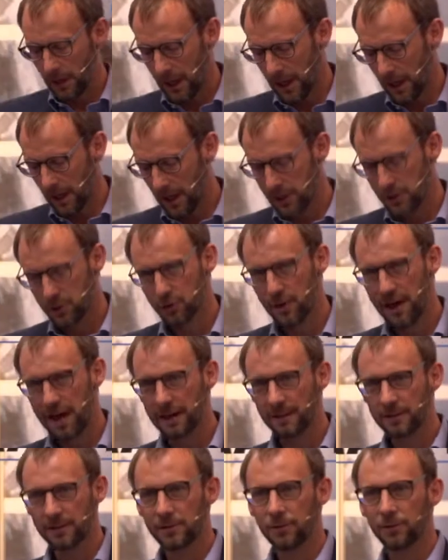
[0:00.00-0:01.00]

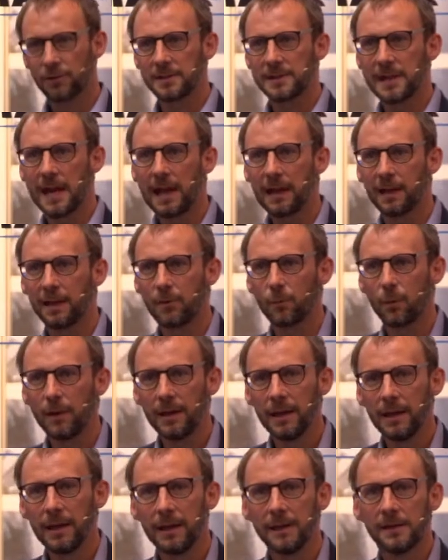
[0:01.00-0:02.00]
attract the sort of talent we
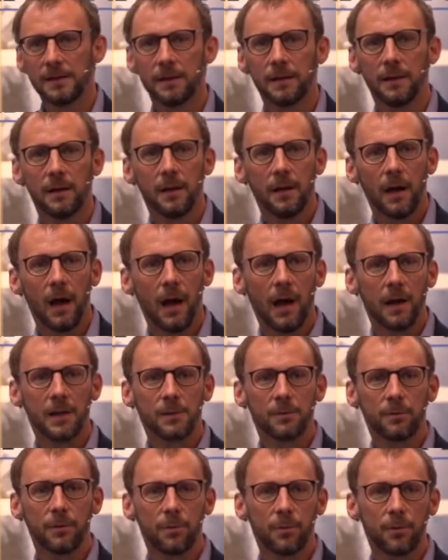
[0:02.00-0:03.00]
need
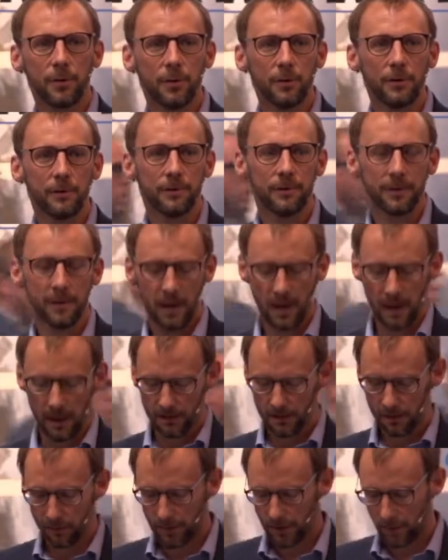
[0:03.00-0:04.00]
to improve
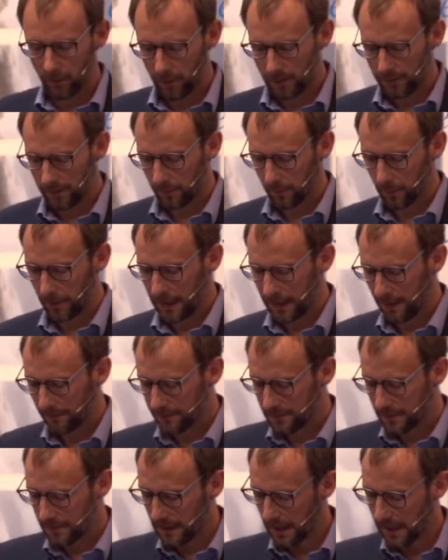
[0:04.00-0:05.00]
the railway that we
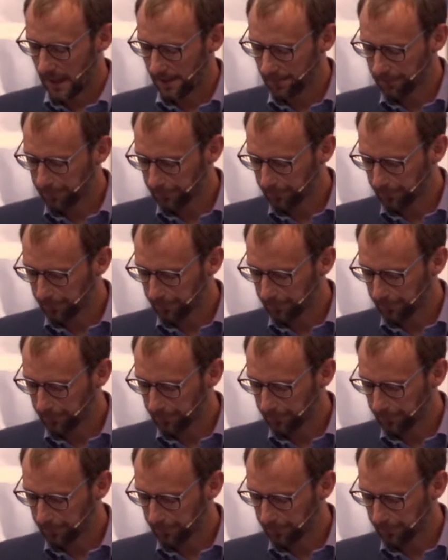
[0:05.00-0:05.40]
have today.